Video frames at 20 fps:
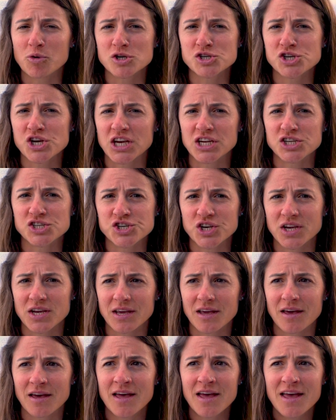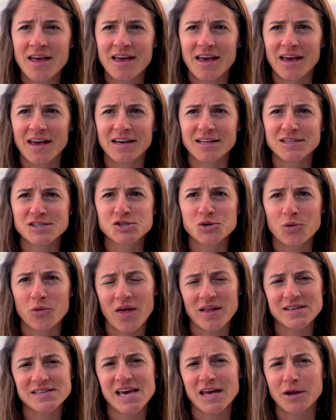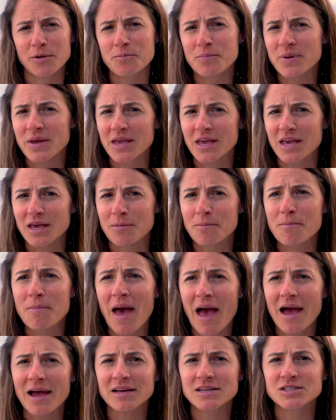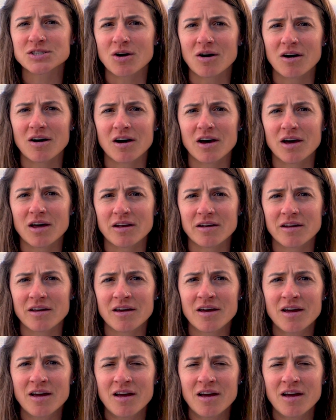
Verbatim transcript: were changing. And so that's had a big impact on